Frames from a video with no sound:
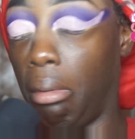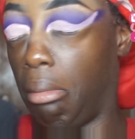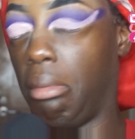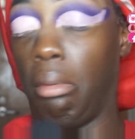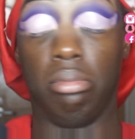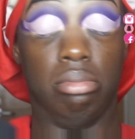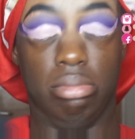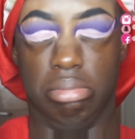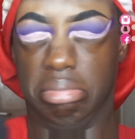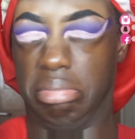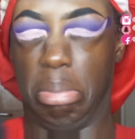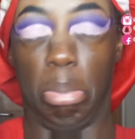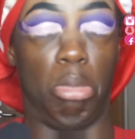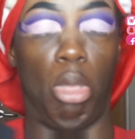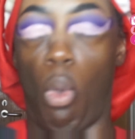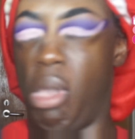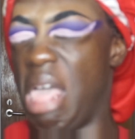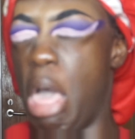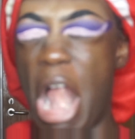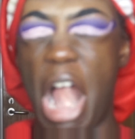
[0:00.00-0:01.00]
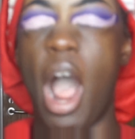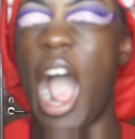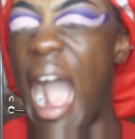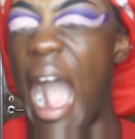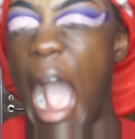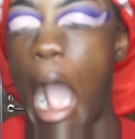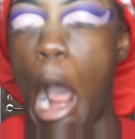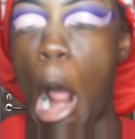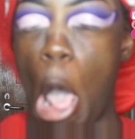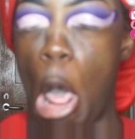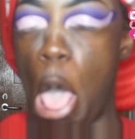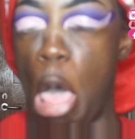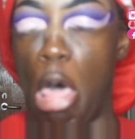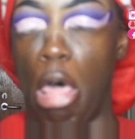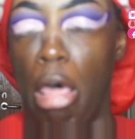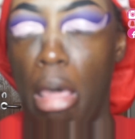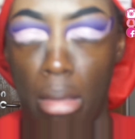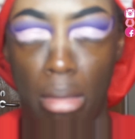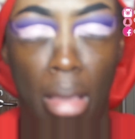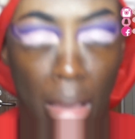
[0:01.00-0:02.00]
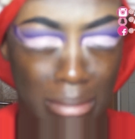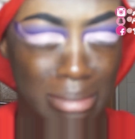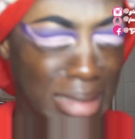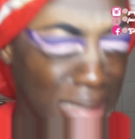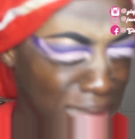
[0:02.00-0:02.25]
you might want to use a blow dryer to really